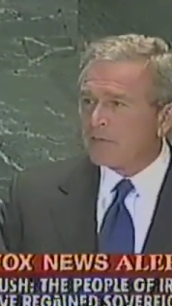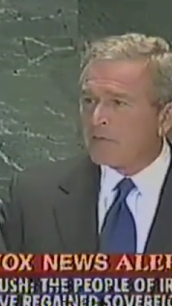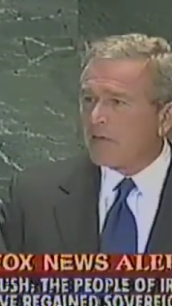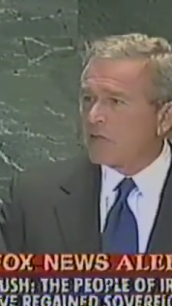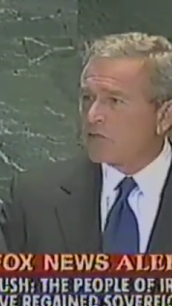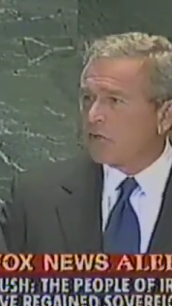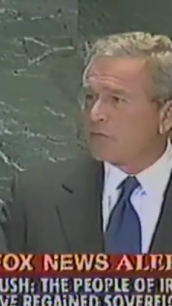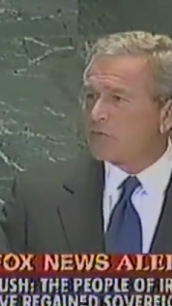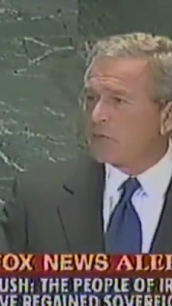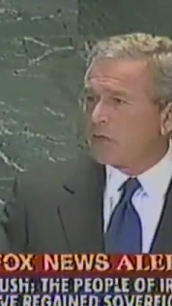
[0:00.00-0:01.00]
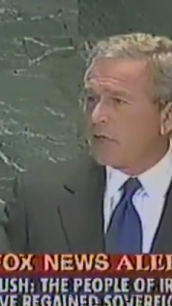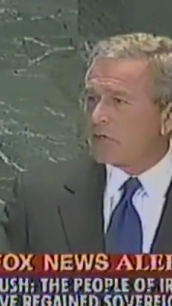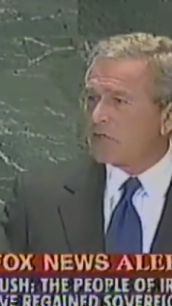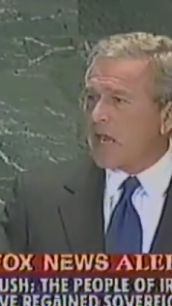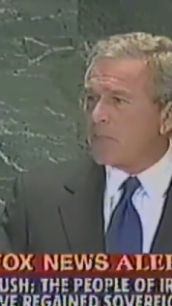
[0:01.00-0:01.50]
They deserve true
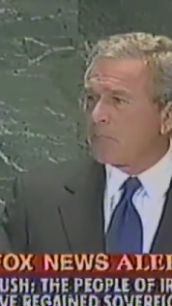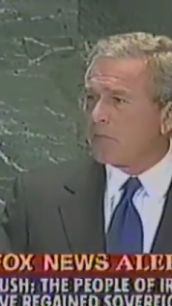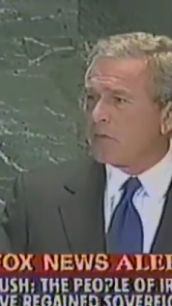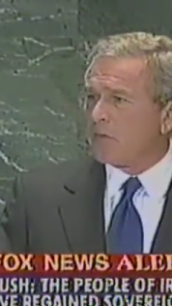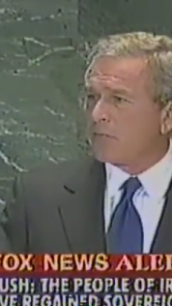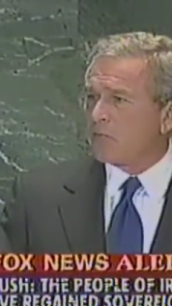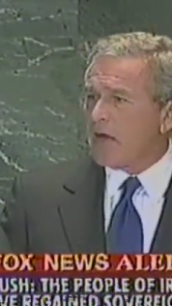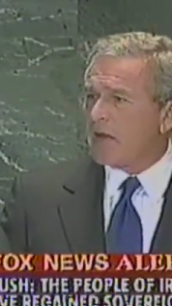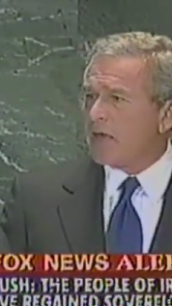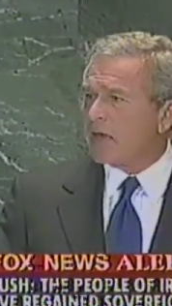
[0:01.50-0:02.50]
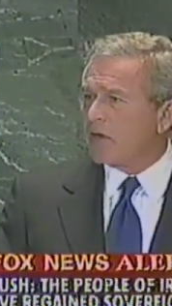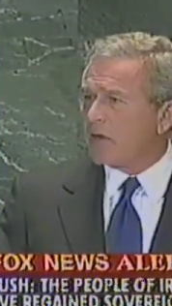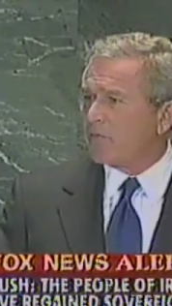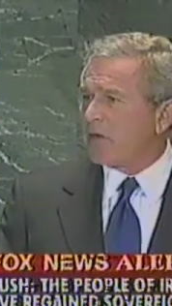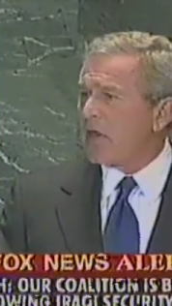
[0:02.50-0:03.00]
leaders capable of creating and
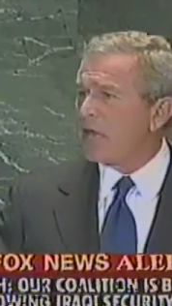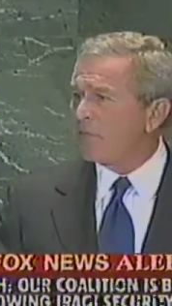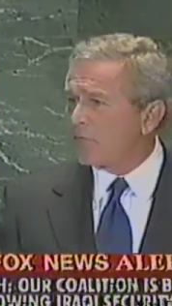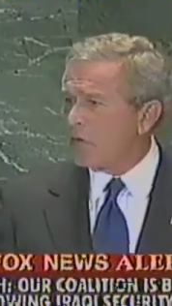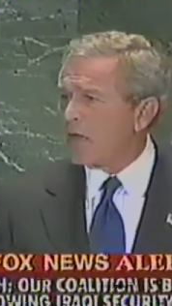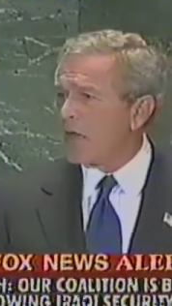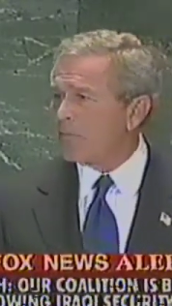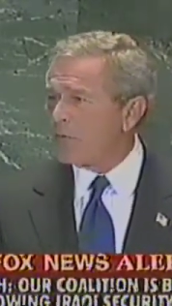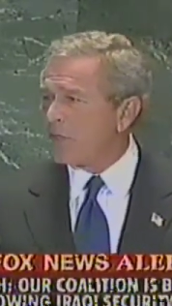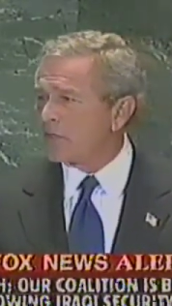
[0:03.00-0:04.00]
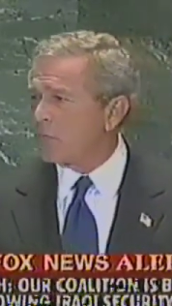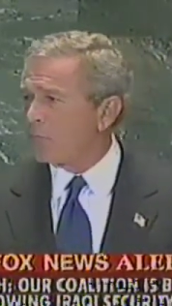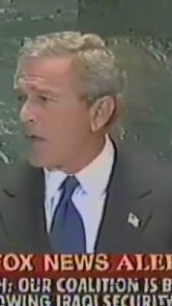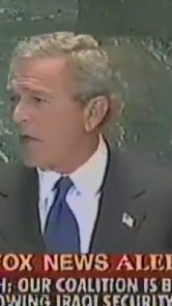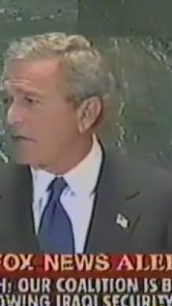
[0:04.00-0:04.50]
governing a free and peaceful
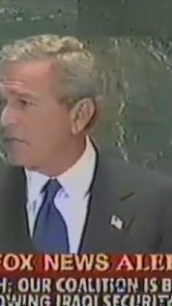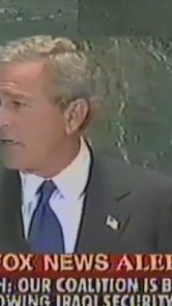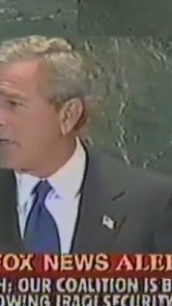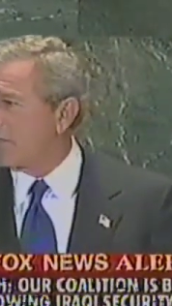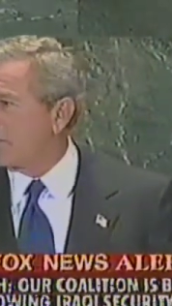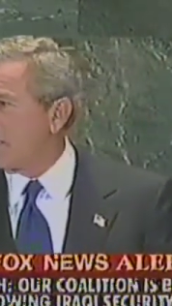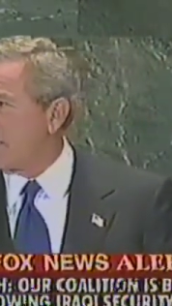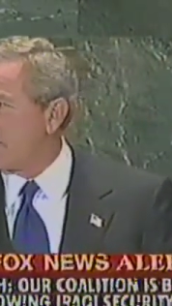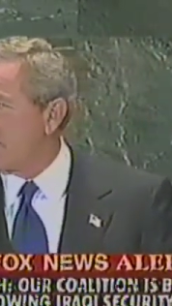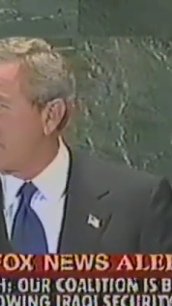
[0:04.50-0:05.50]
Palestinian state.